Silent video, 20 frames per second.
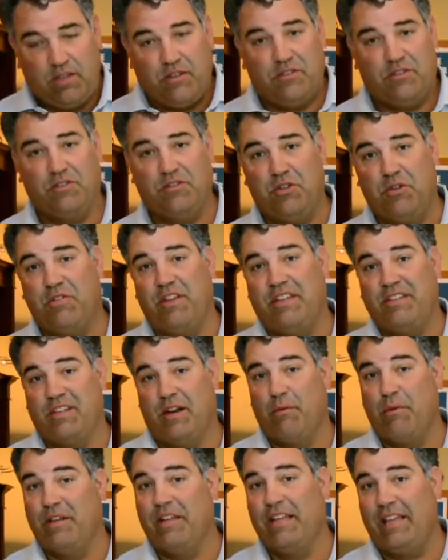So two things
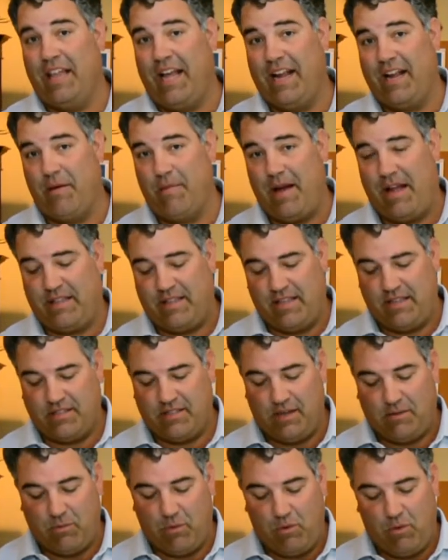I really like about
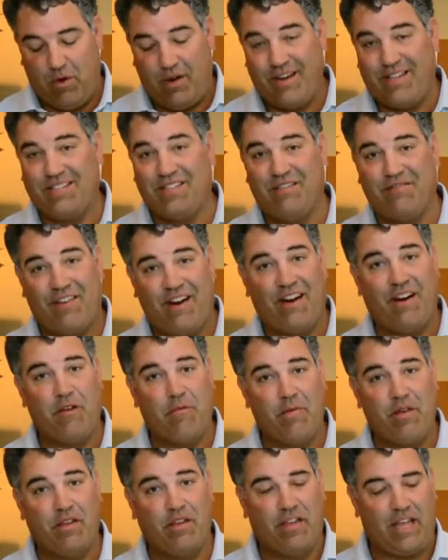this. Number one is the
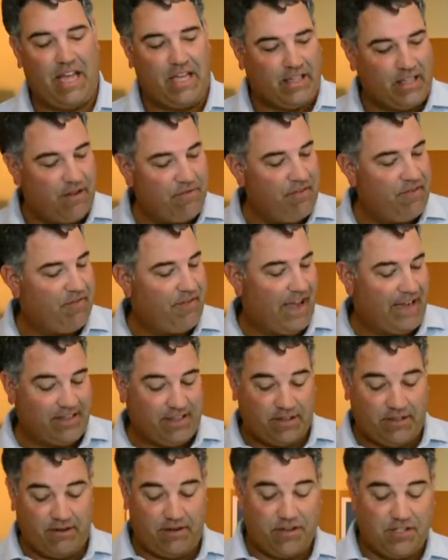variability. I love the
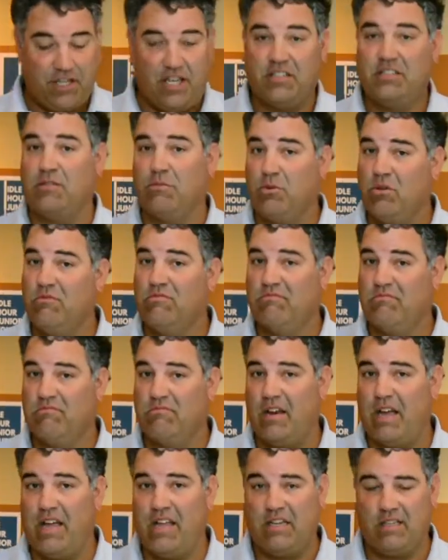fact that they're adjustable,
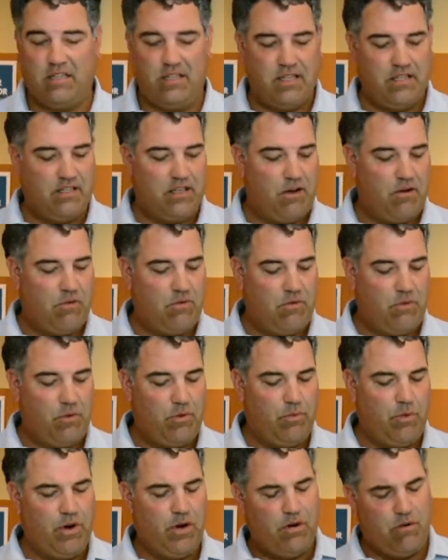right? And so
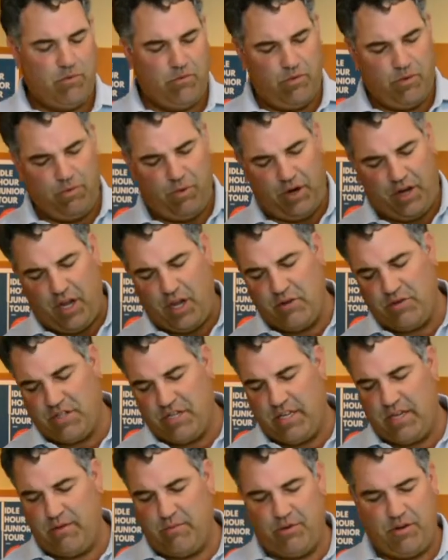when we're
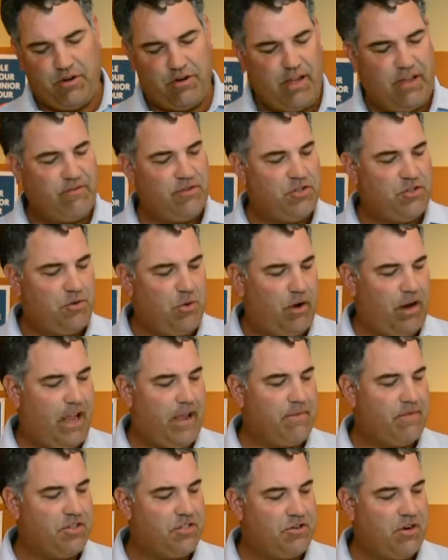coaching and when you're giving short
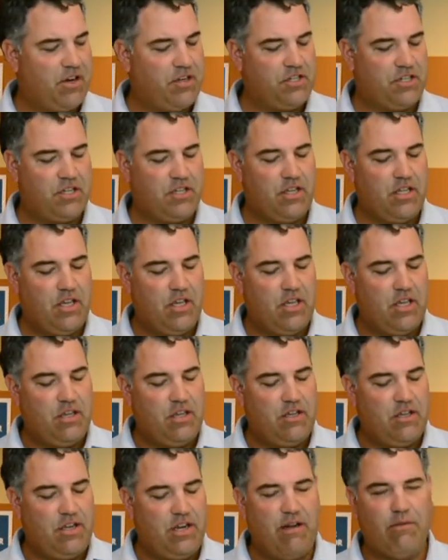game instruction,
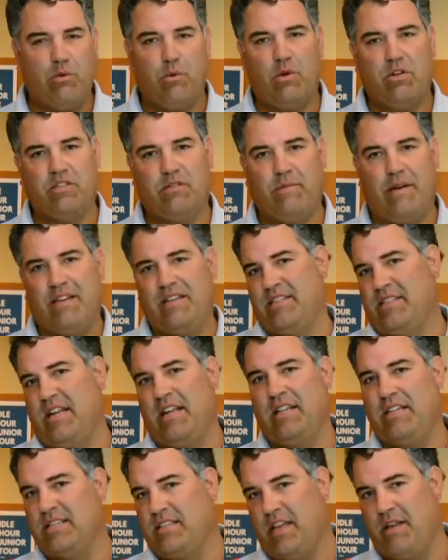you never want somebody to
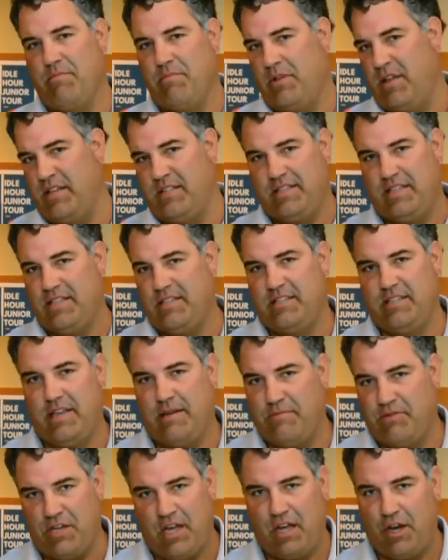stand in the same place, hit the
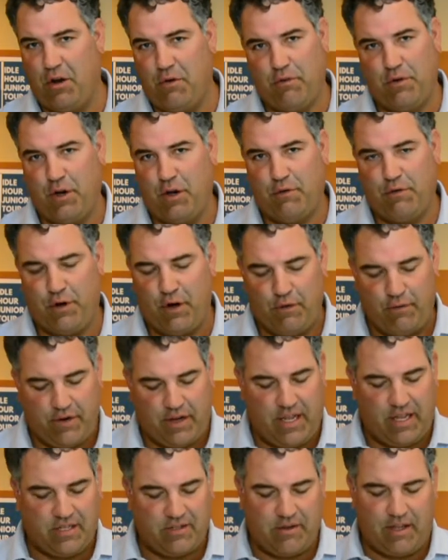same shot over and over and over
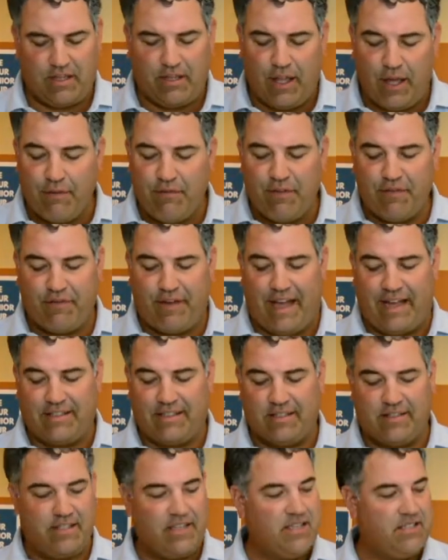again. So I love the
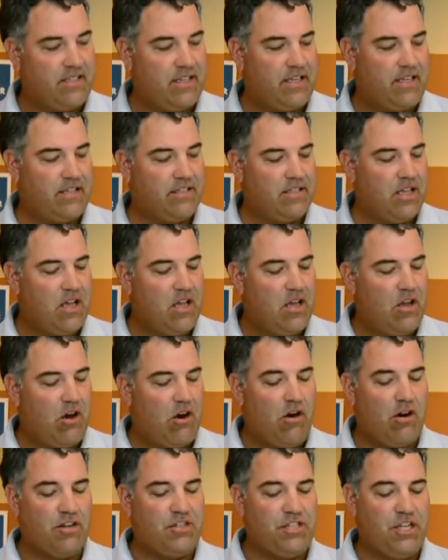fact that these things
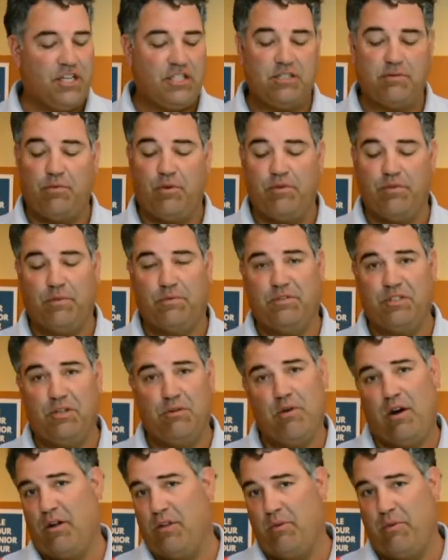are adjustable from
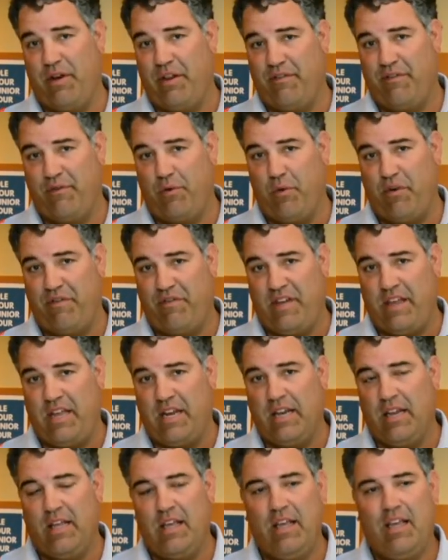2 all the way to 4
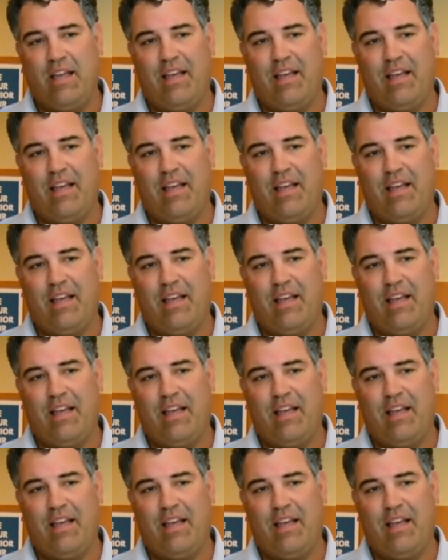feet.